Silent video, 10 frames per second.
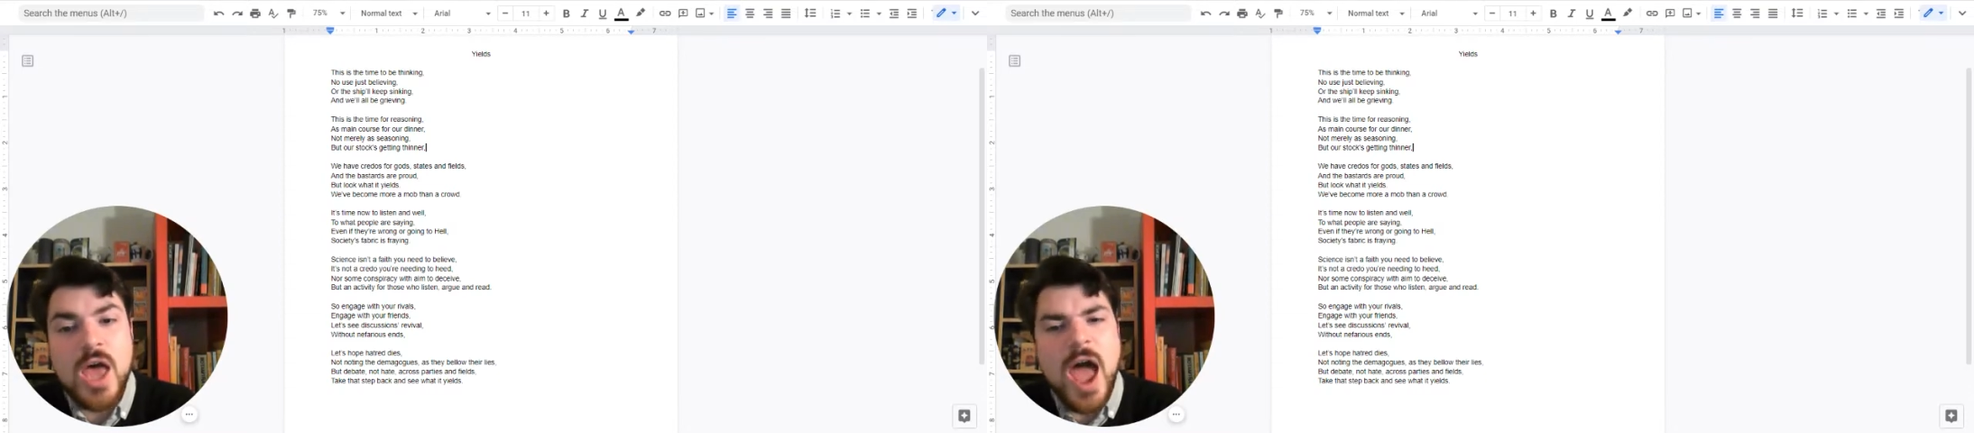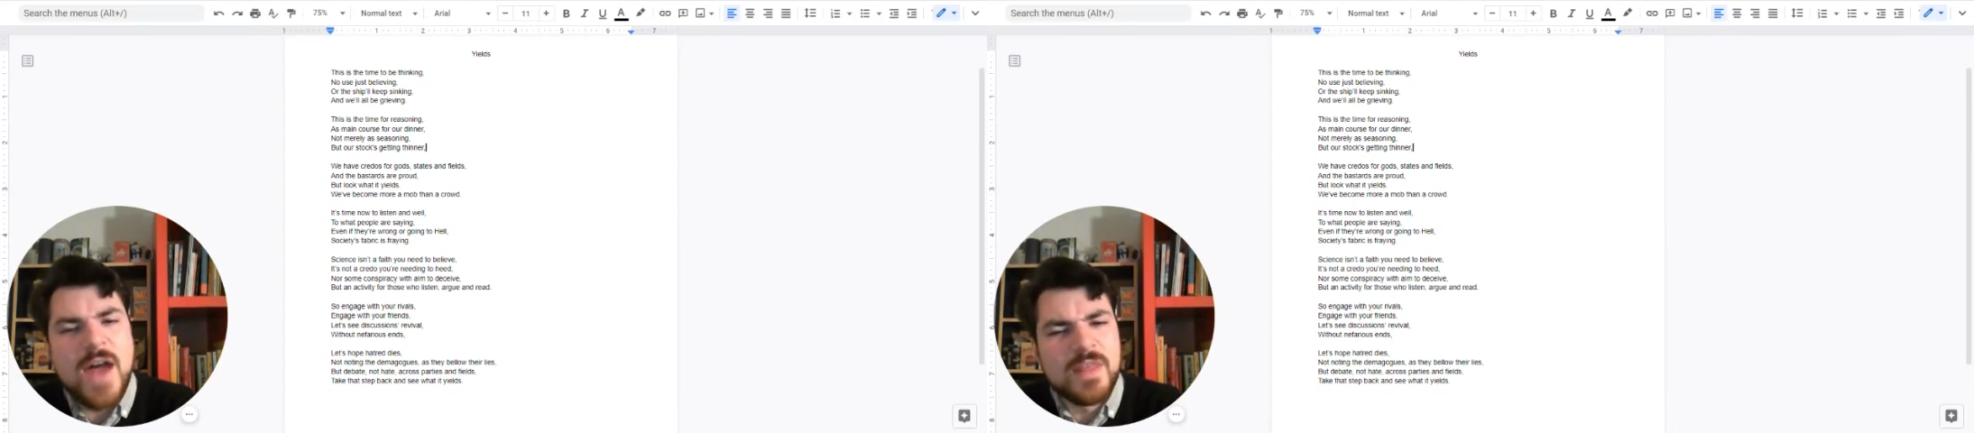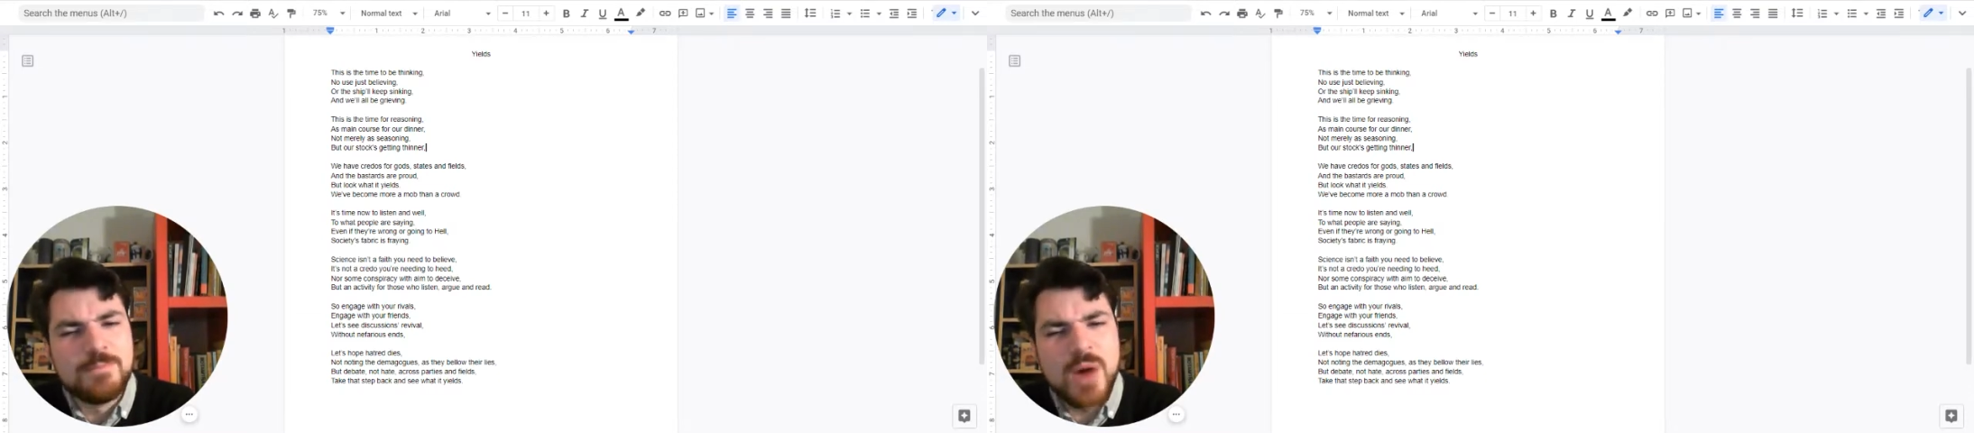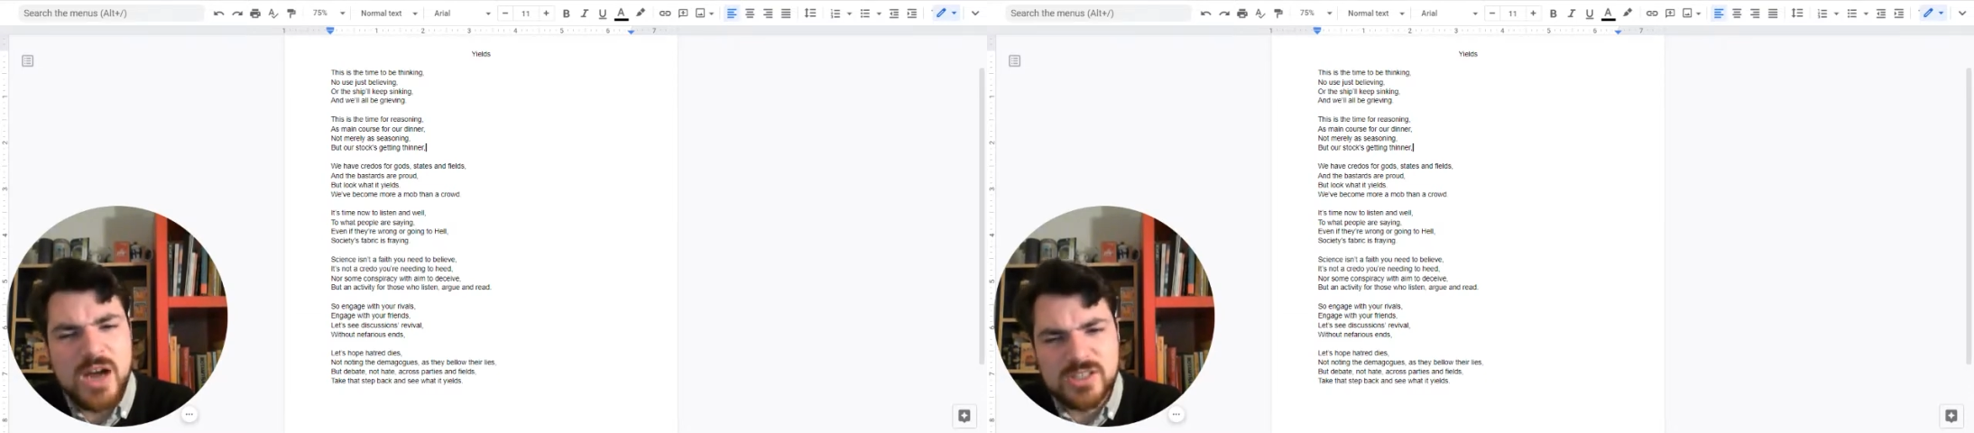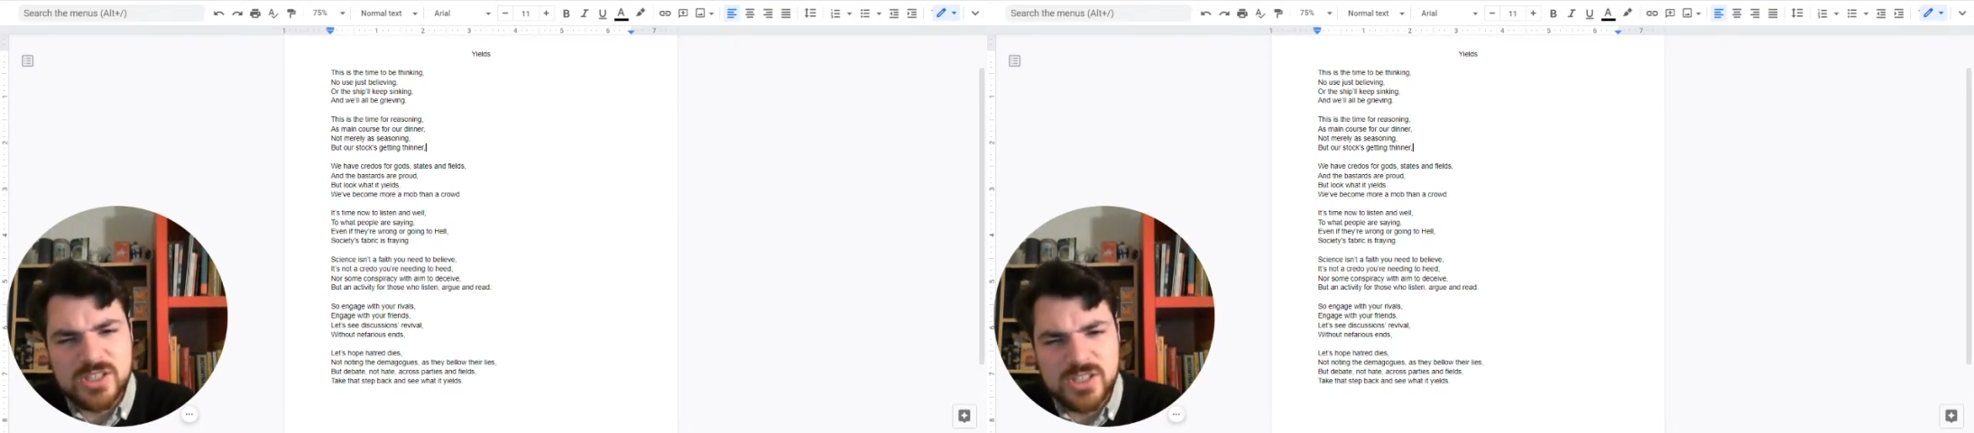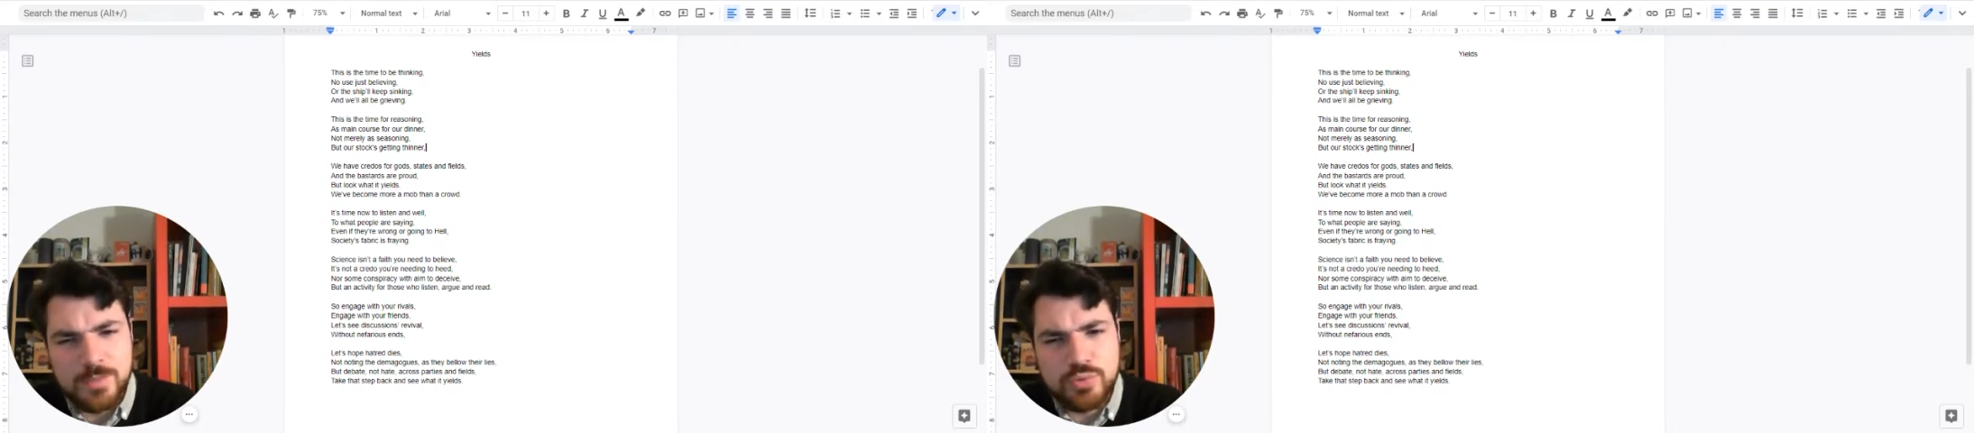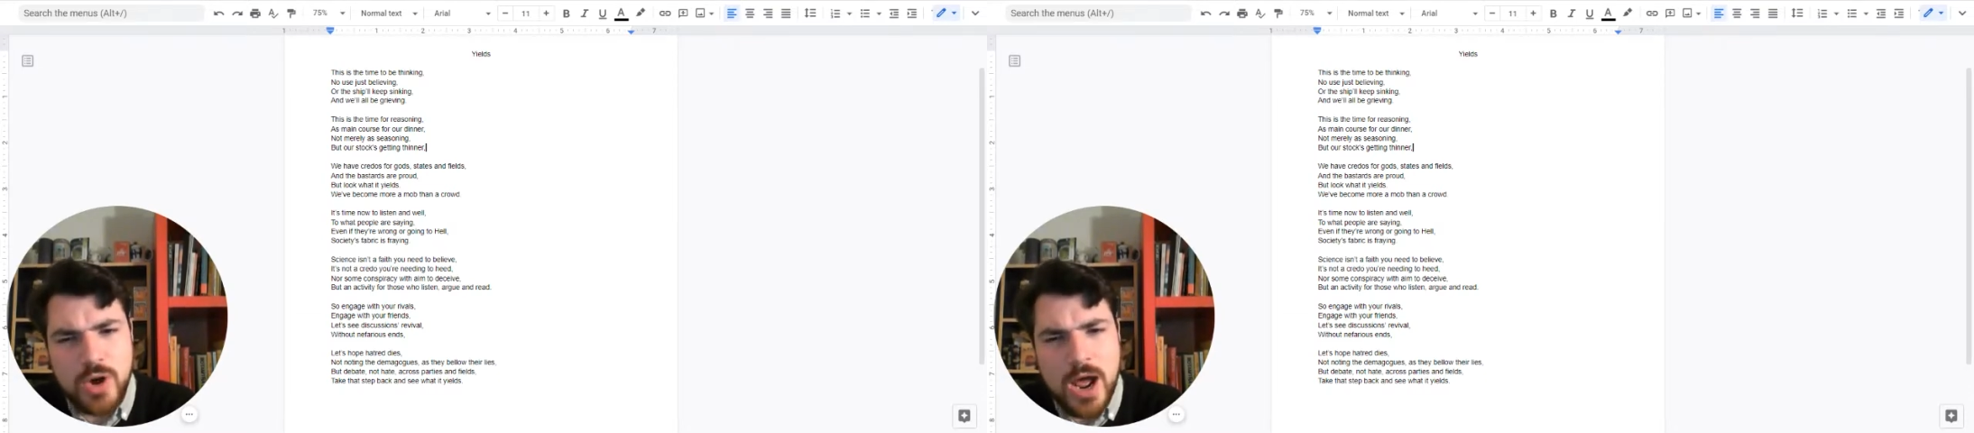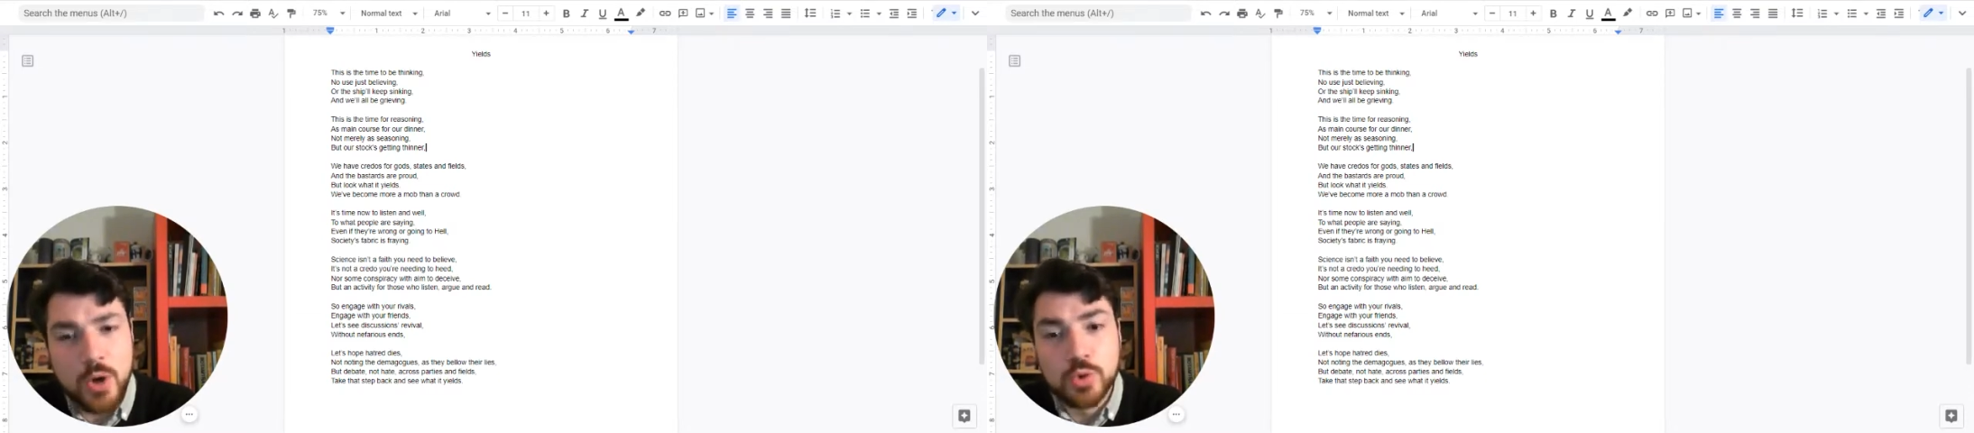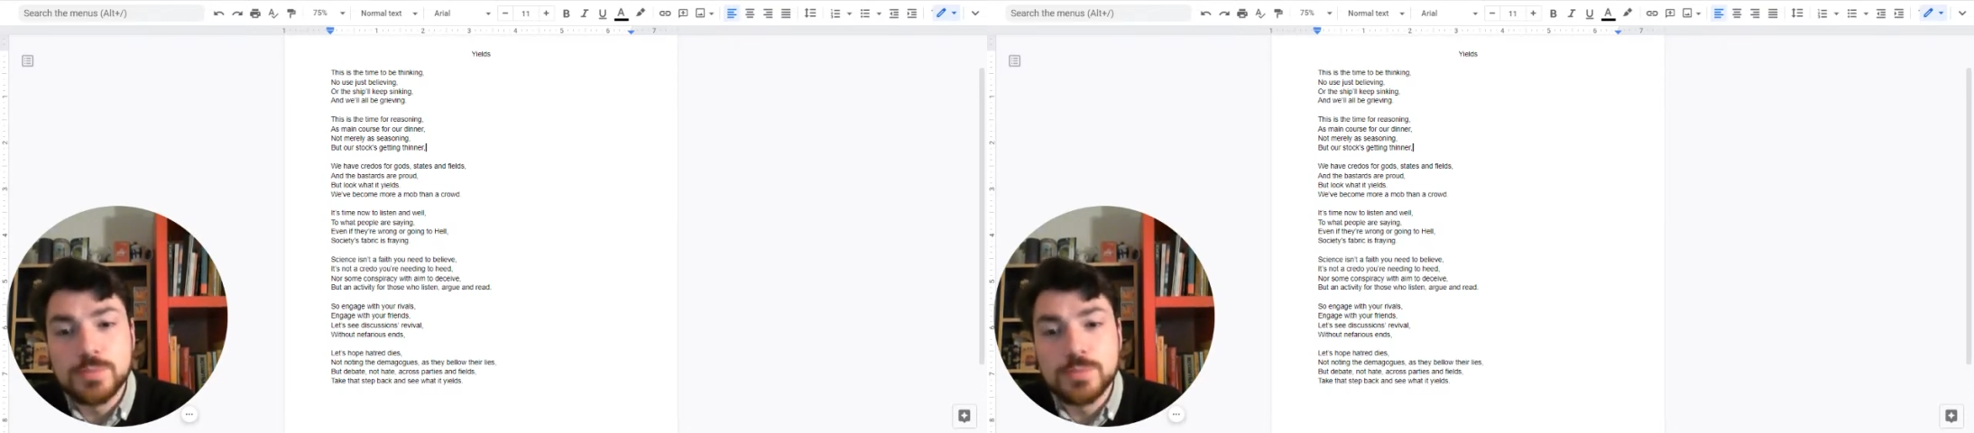and the bastards are proud,